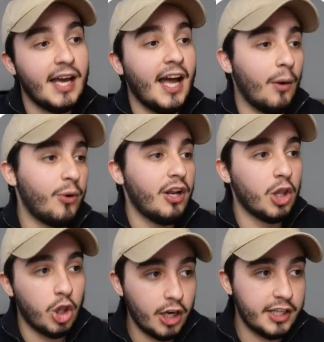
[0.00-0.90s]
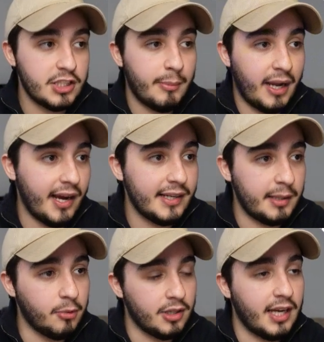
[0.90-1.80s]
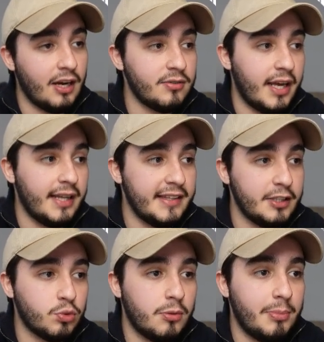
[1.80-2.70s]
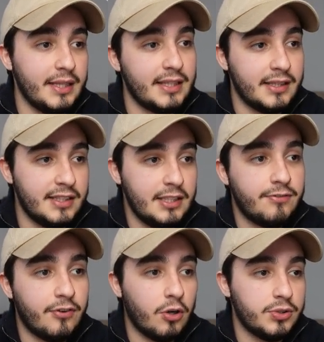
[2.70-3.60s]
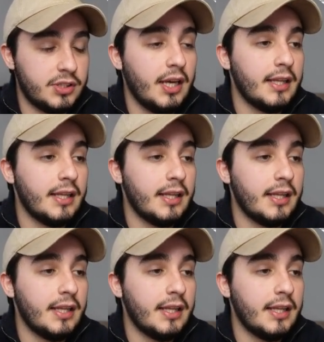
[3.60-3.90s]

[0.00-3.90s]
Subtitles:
I would log into my Airtable account and this would be the default